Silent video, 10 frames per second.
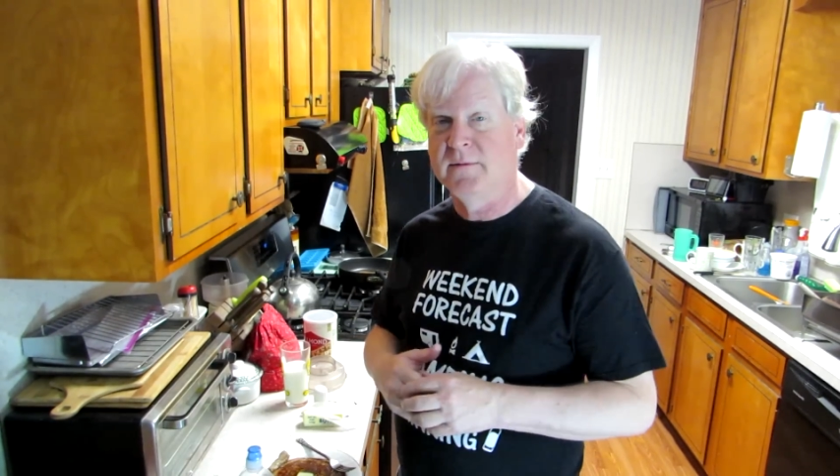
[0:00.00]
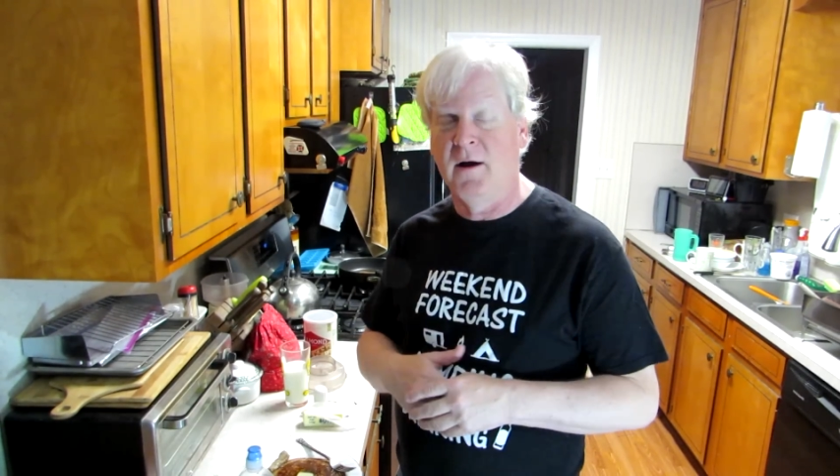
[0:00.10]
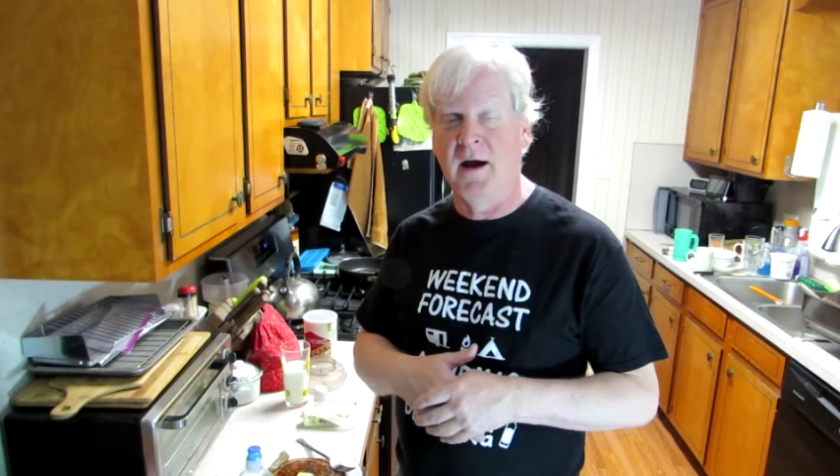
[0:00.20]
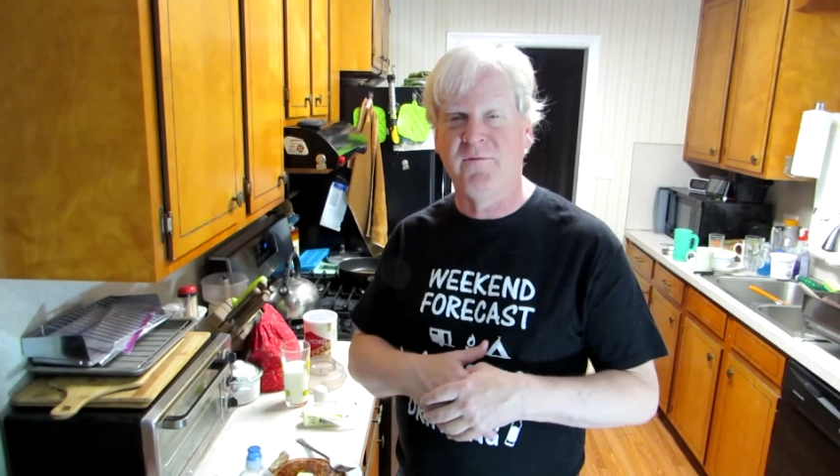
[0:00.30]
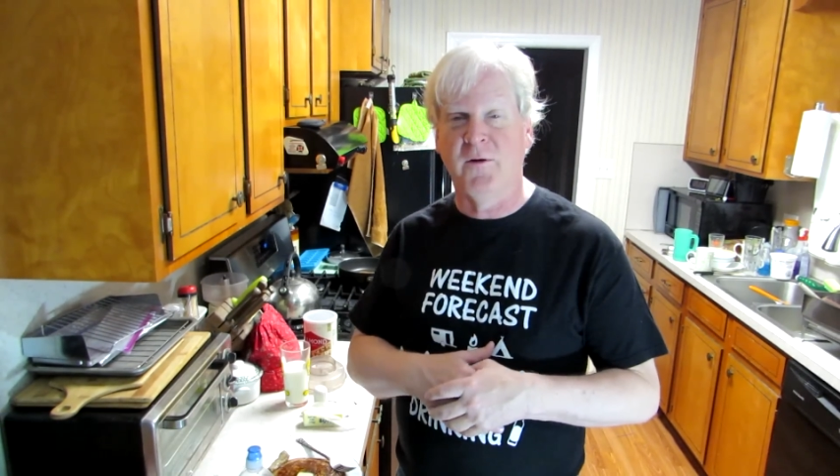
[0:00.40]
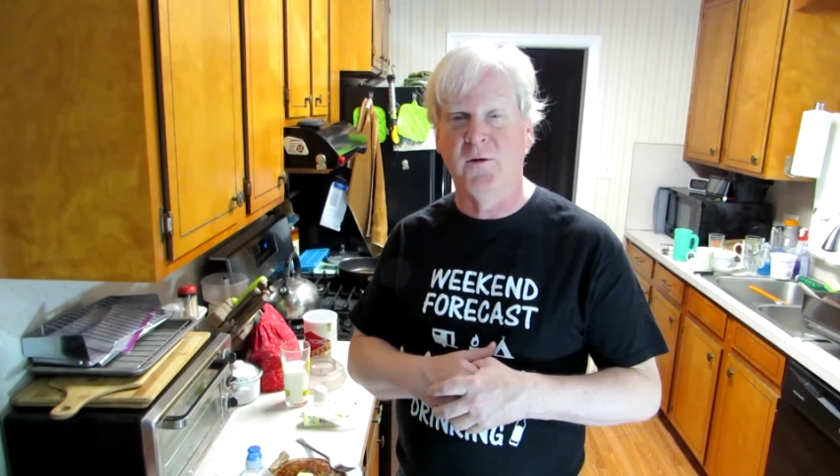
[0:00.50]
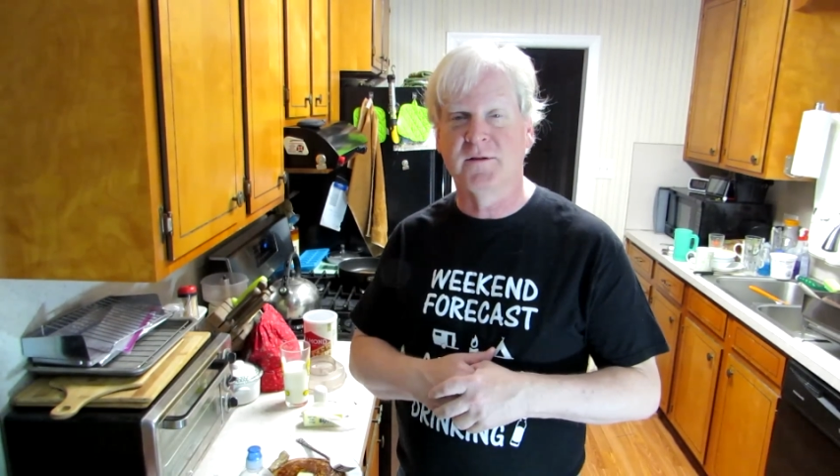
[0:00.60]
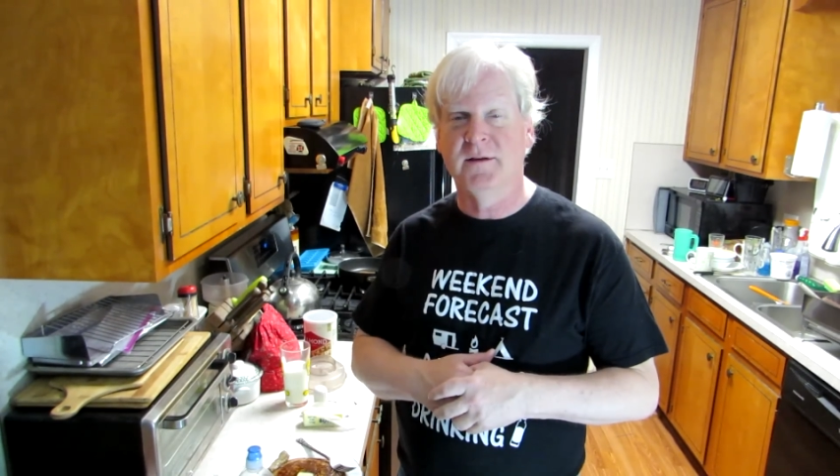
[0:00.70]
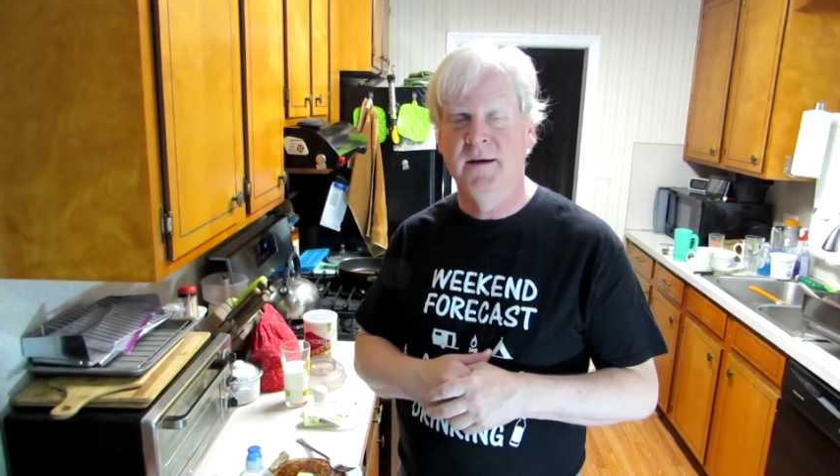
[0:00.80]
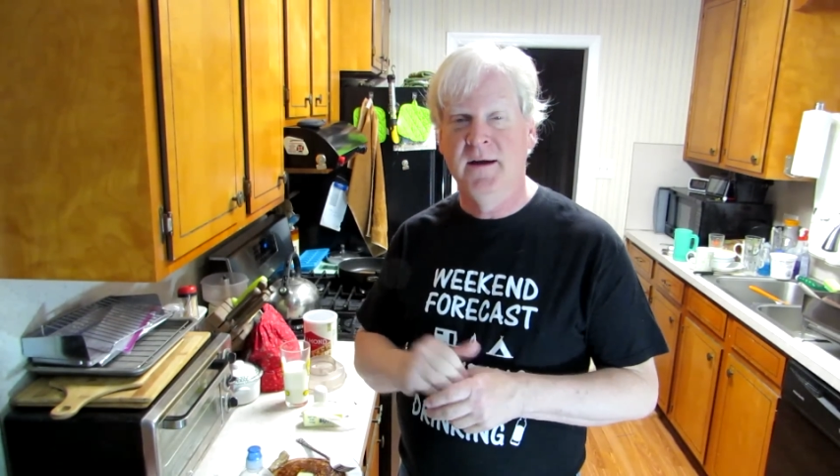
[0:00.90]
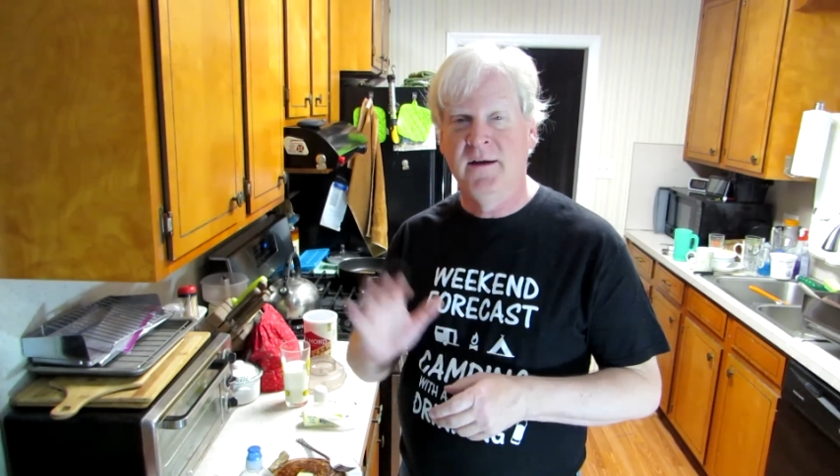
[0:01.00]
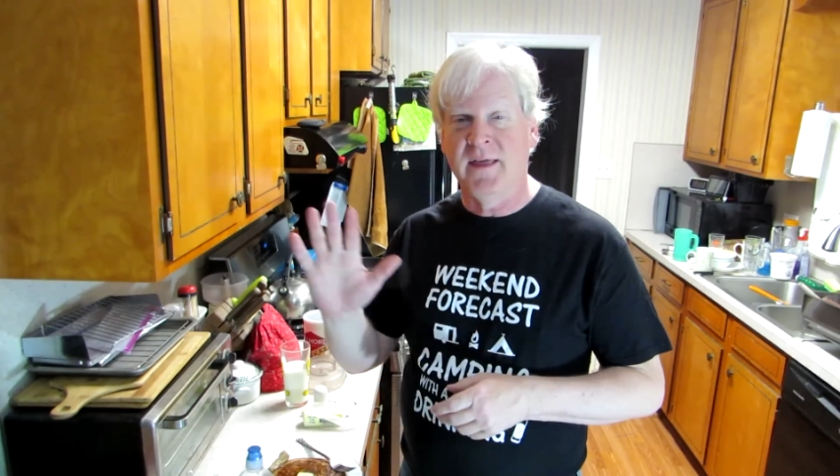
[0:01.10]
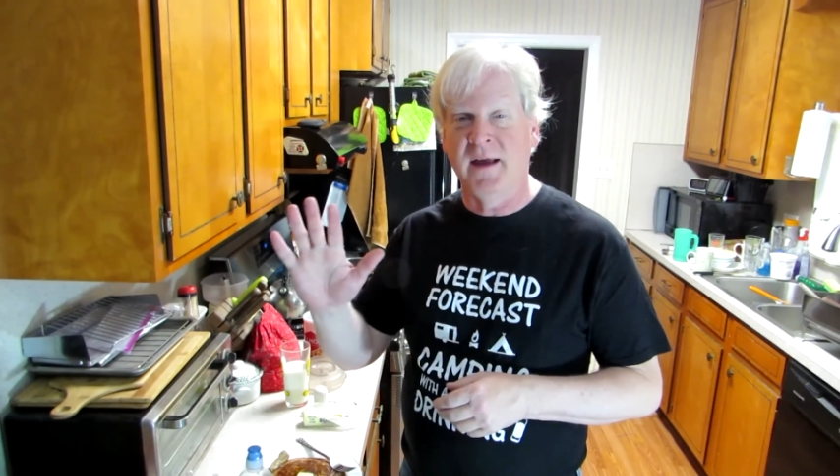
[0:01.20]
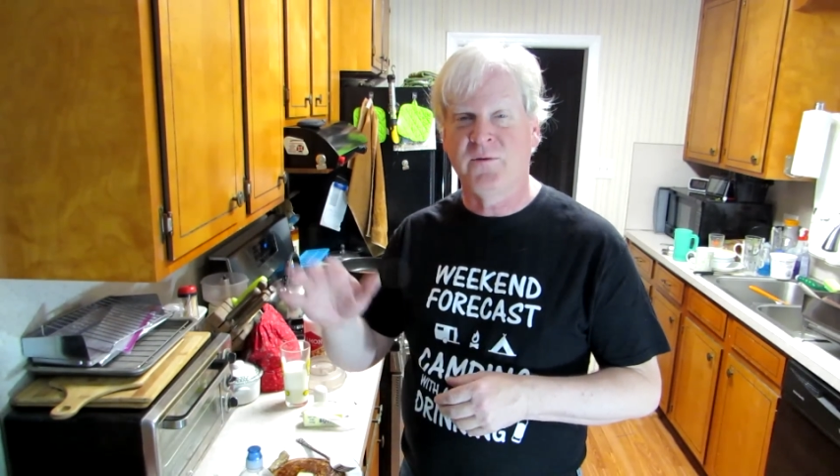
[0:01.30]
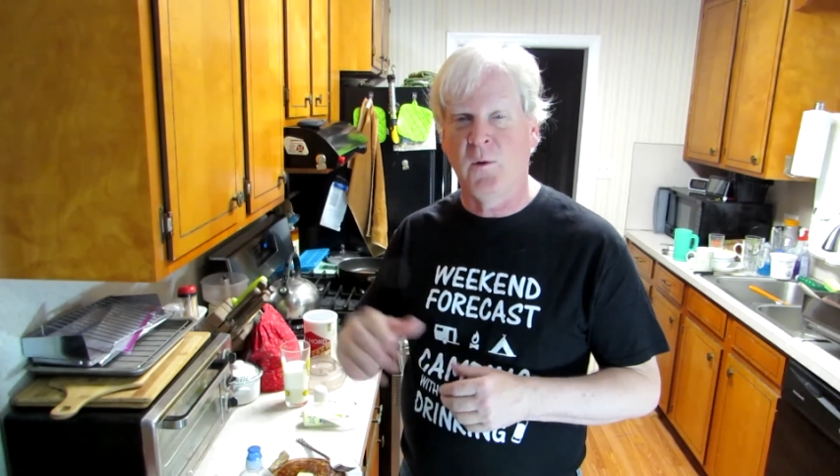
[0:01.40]
all right folks.
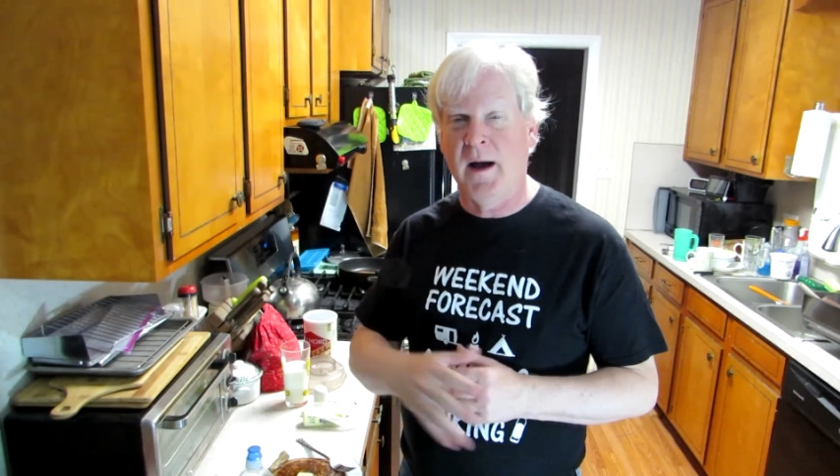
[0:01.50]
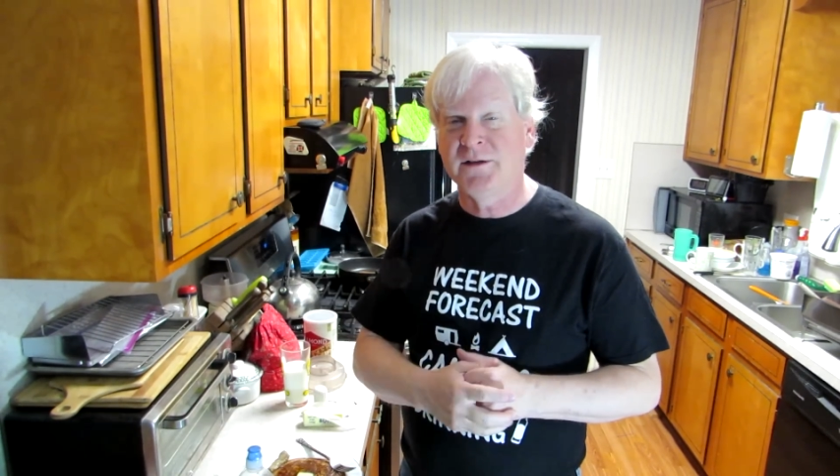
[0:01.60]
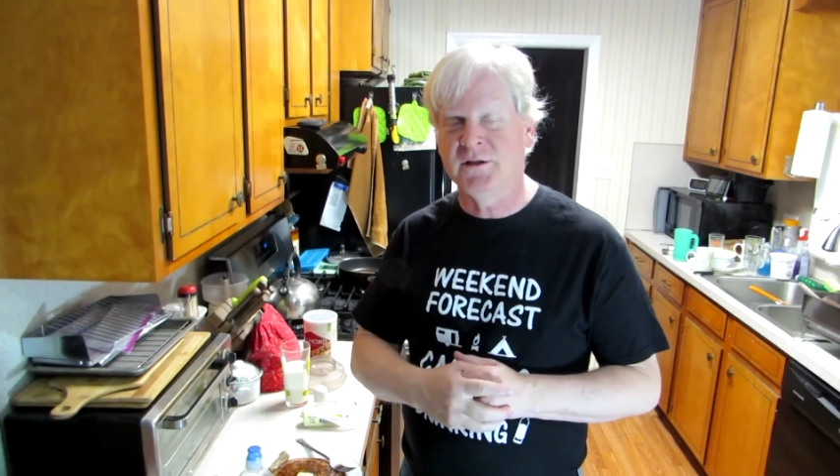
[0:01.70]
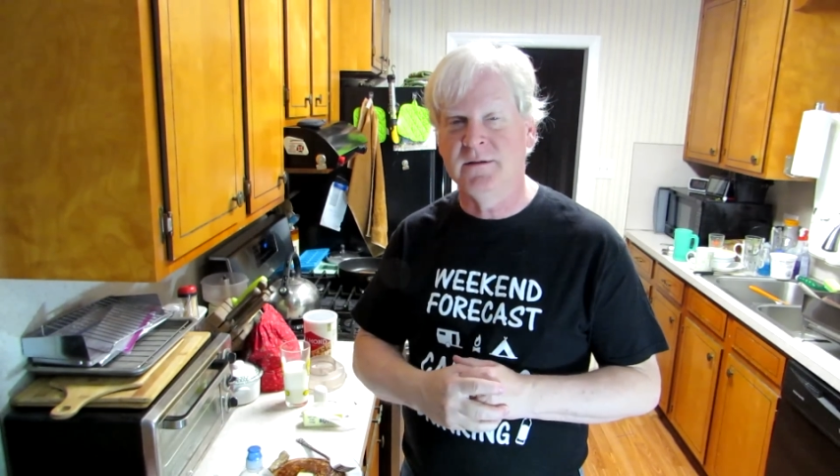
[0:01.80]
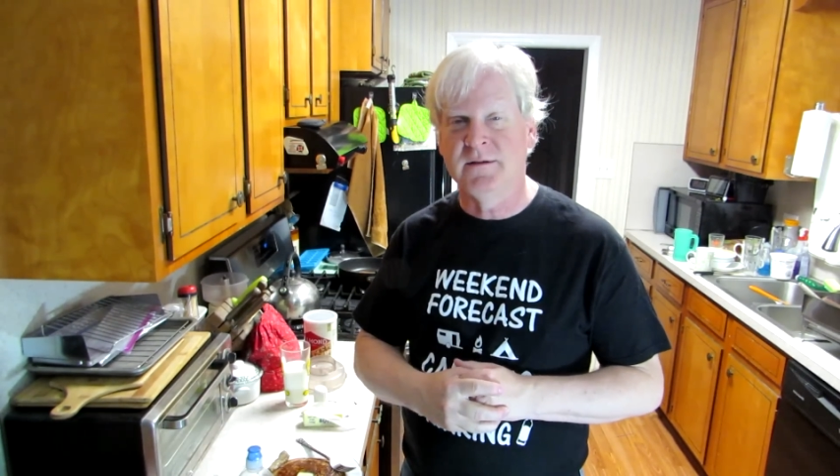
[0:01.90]
Thanks for watching.